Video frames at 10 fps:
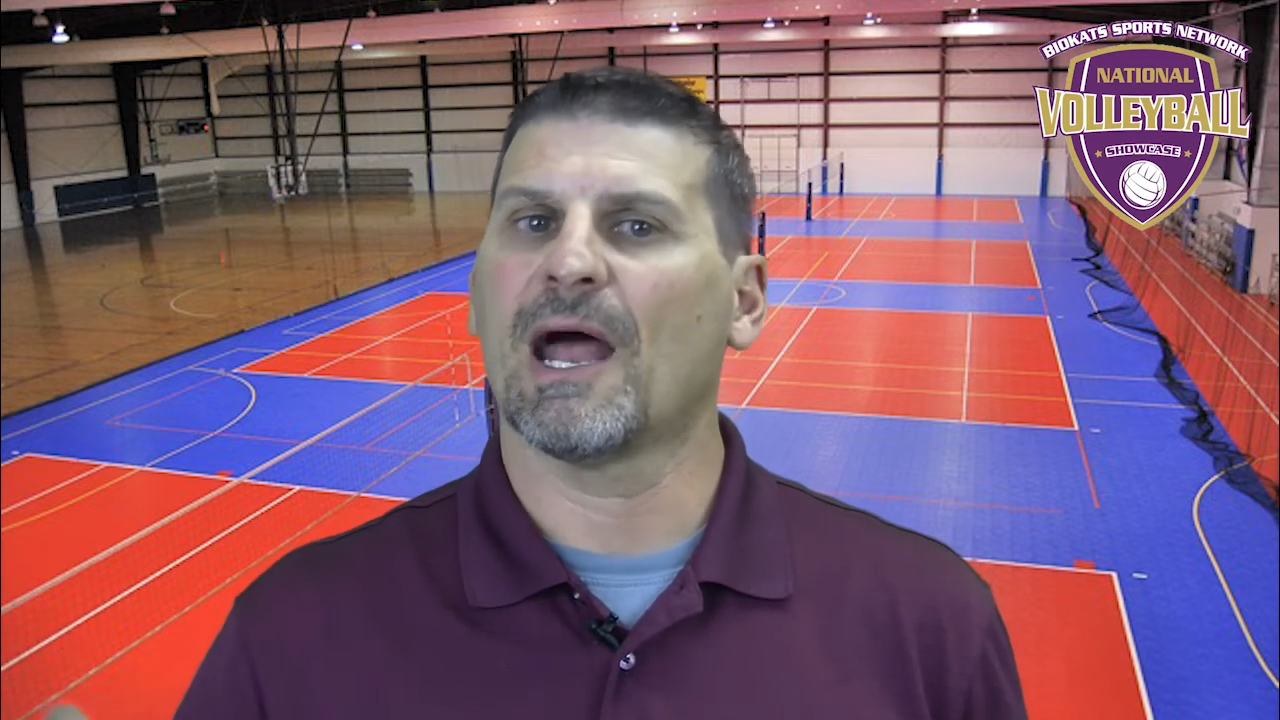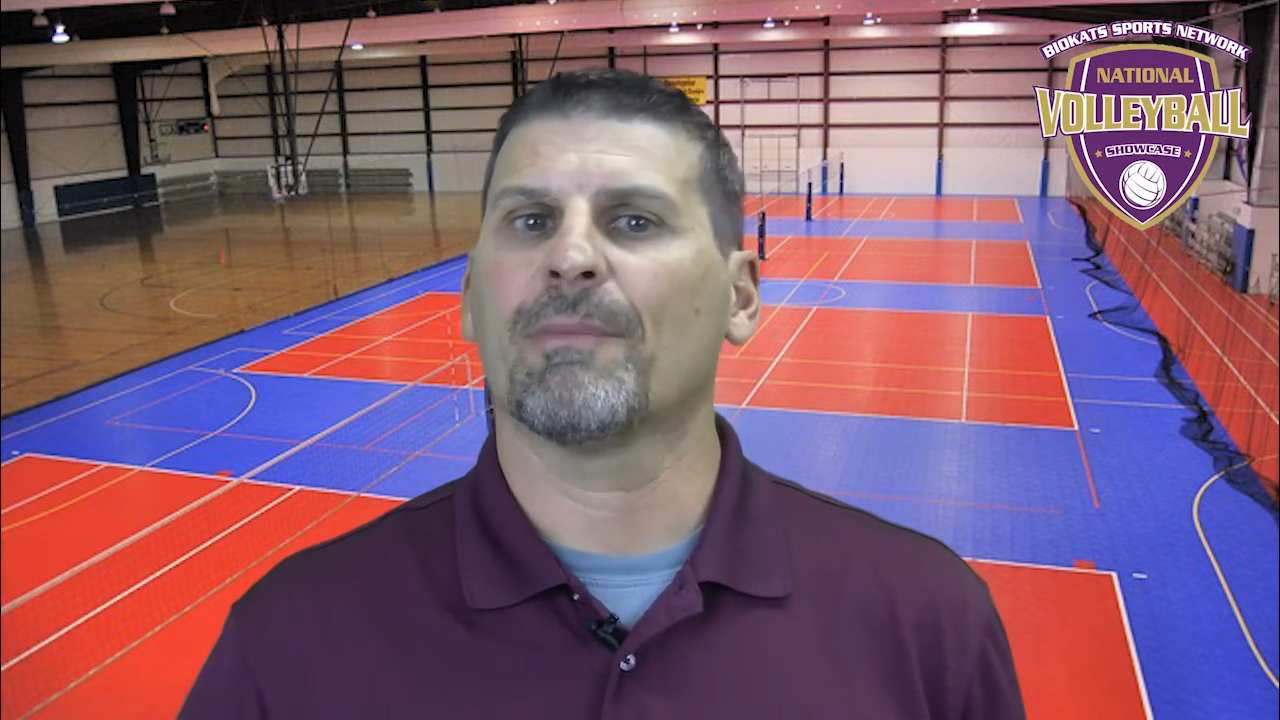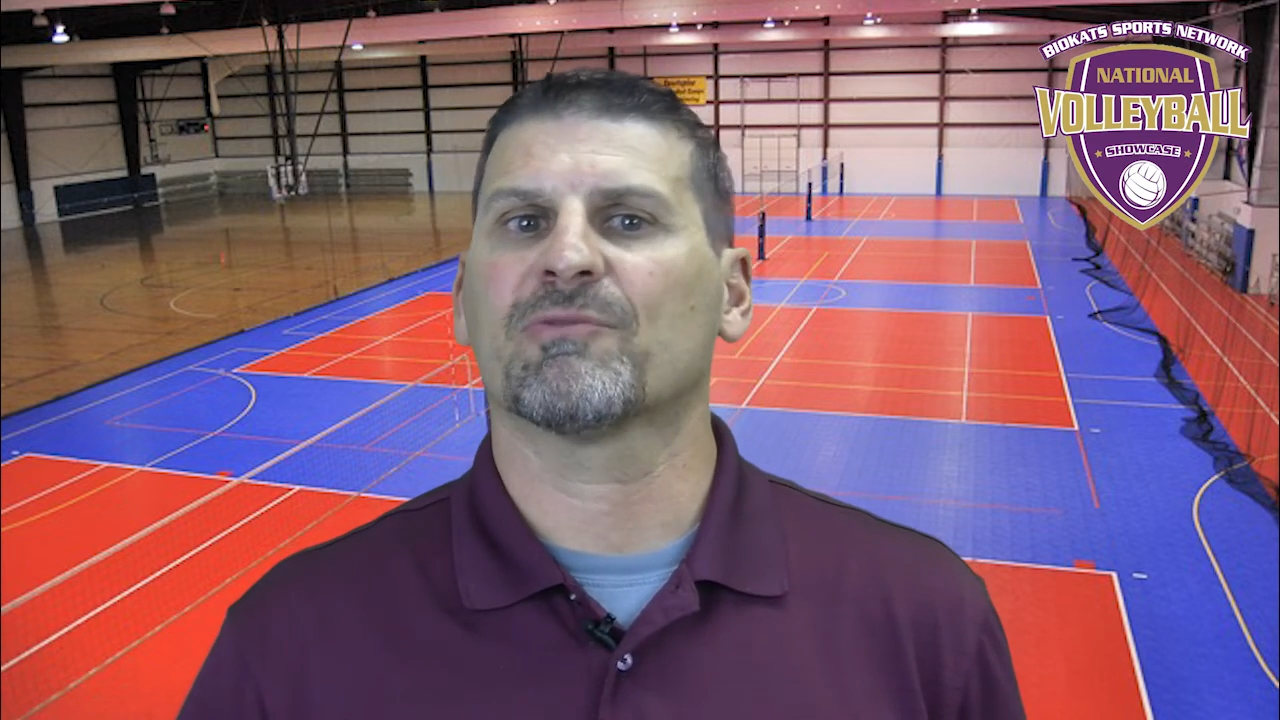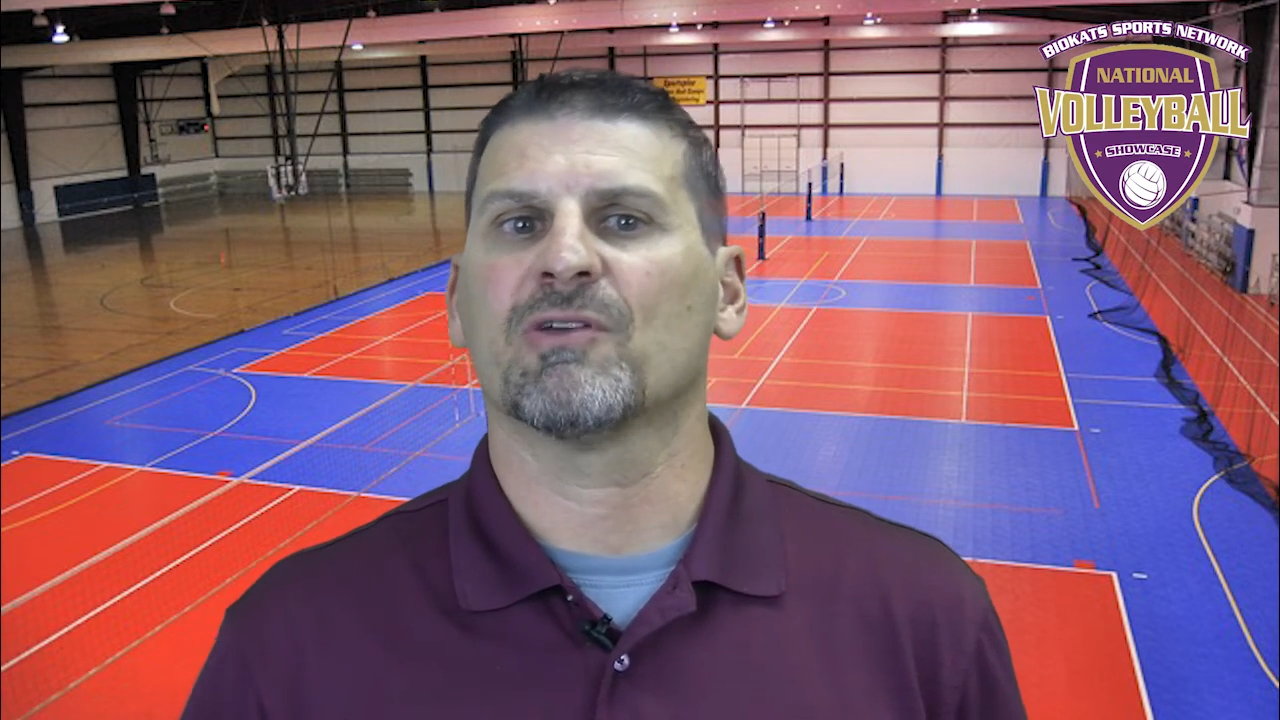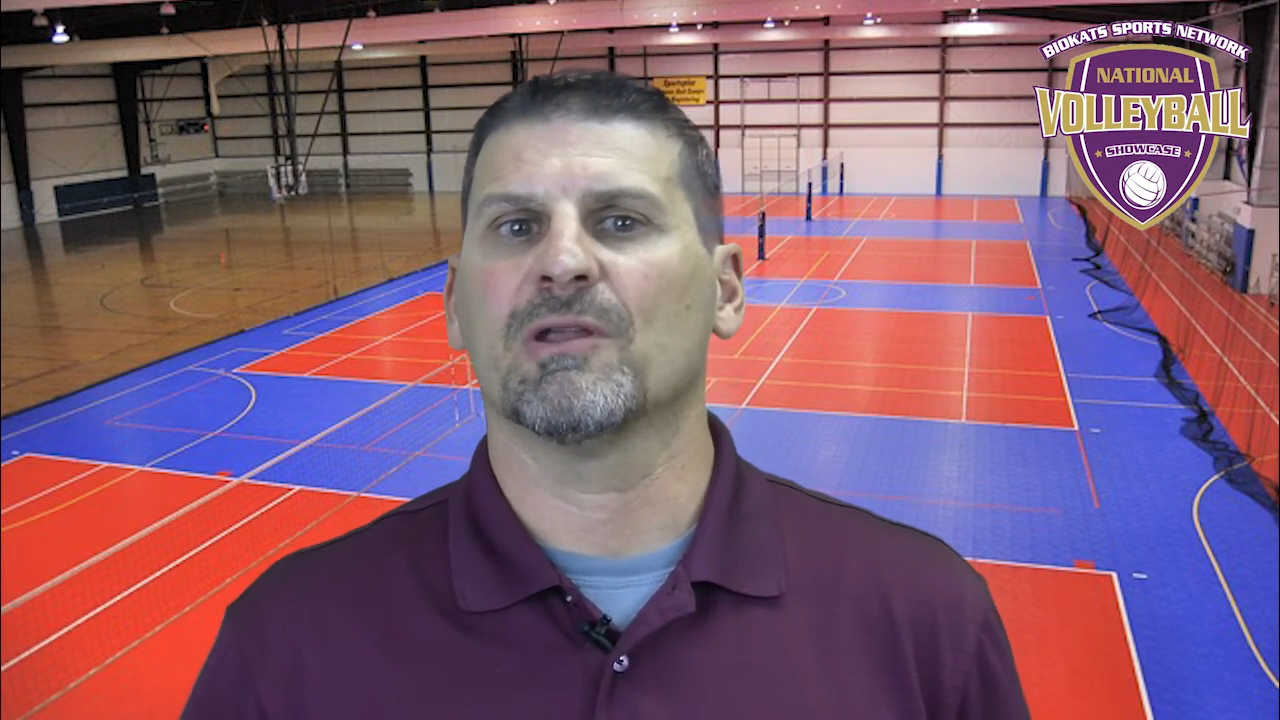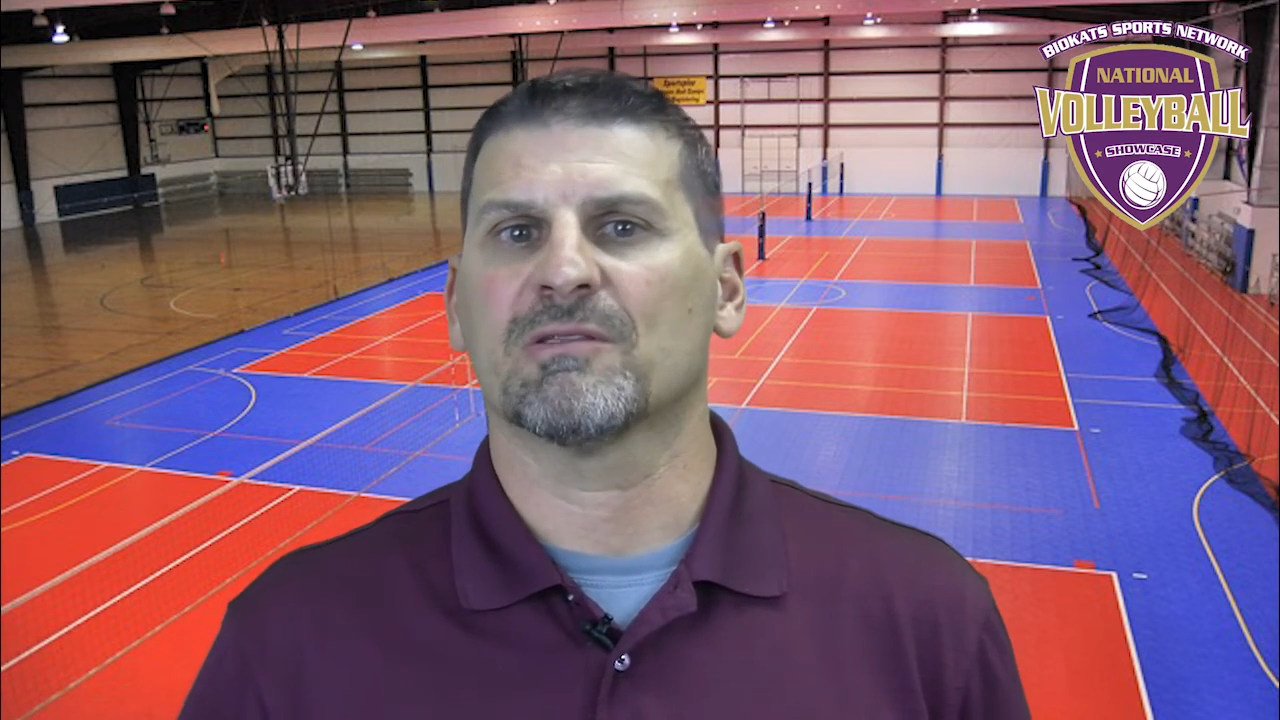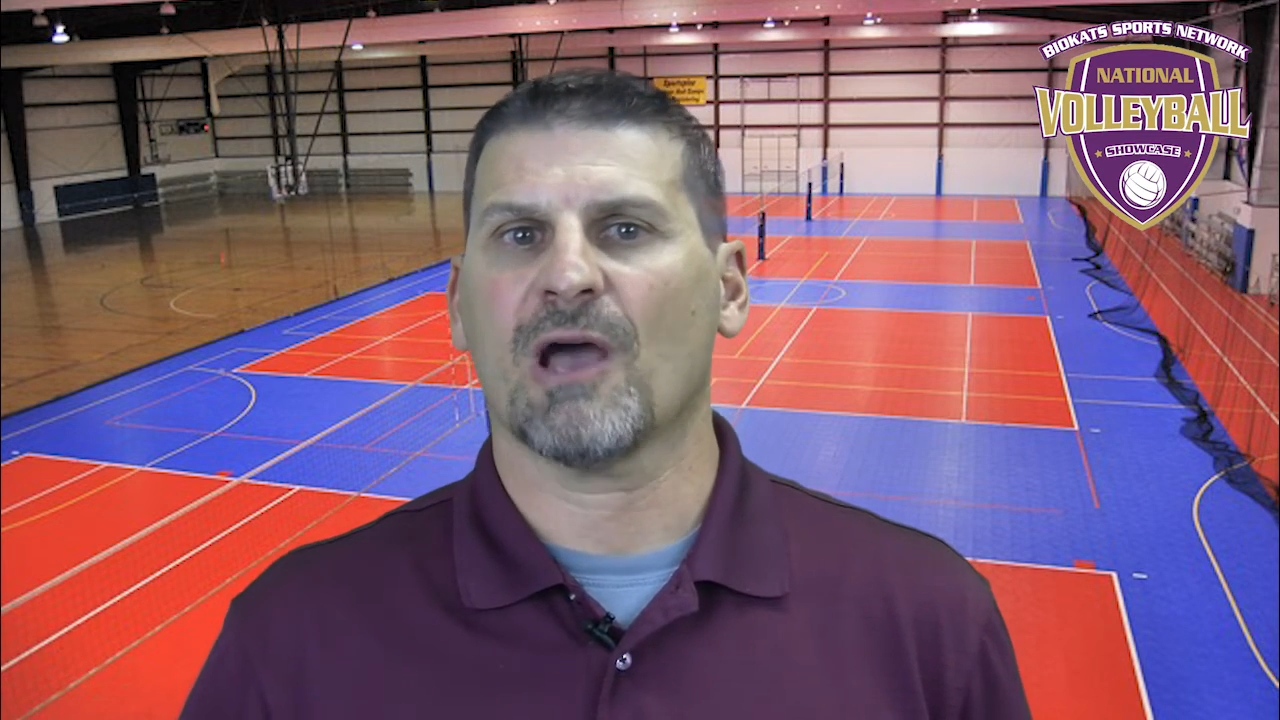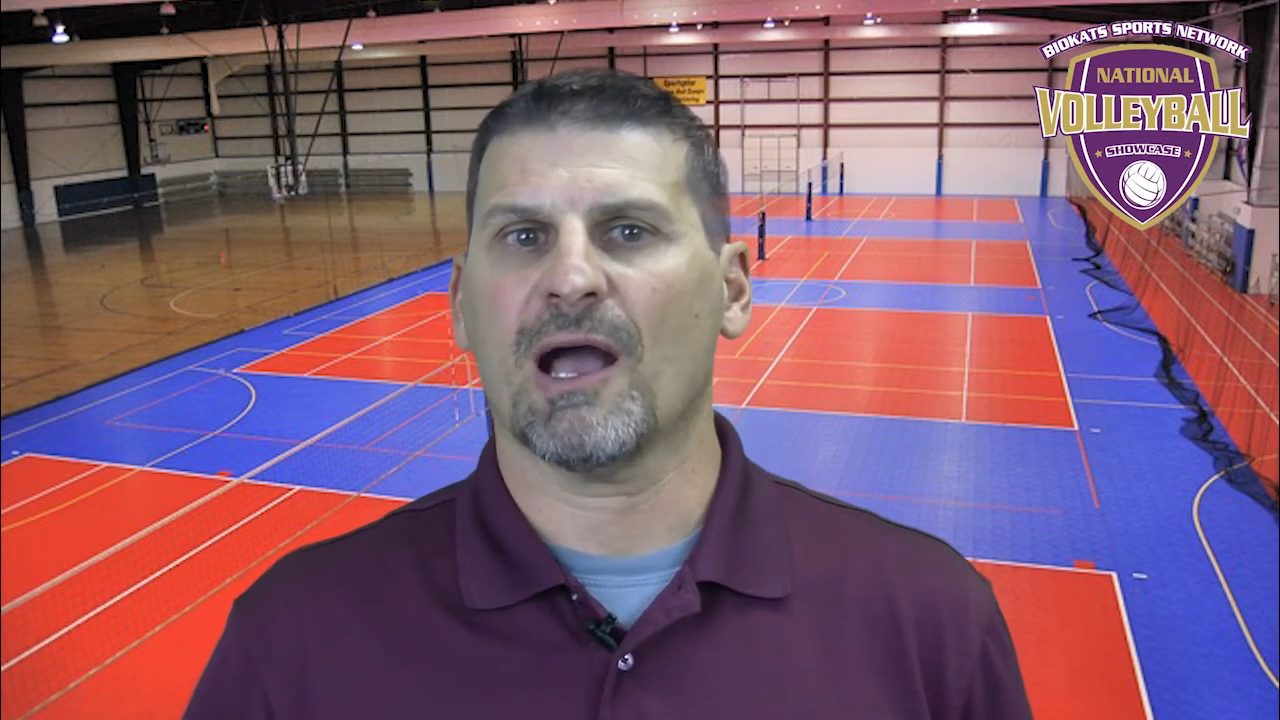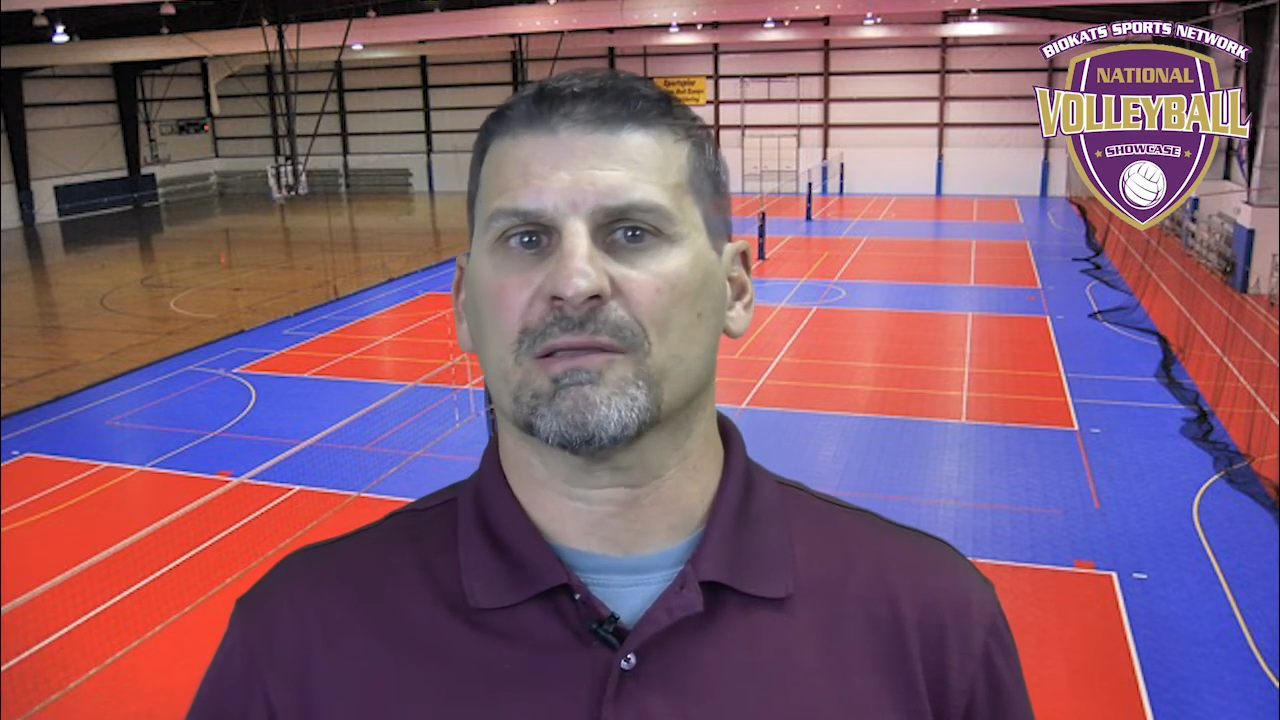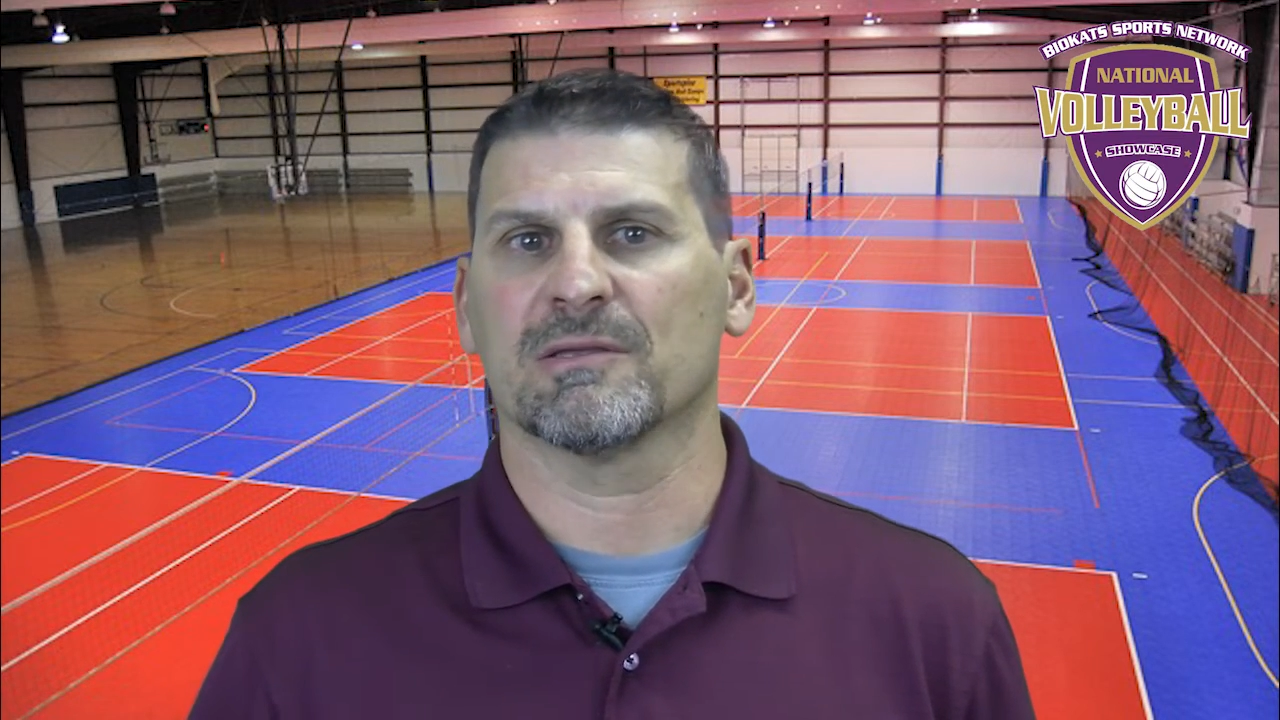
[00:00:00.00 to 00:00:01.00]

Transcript: opportunity to talk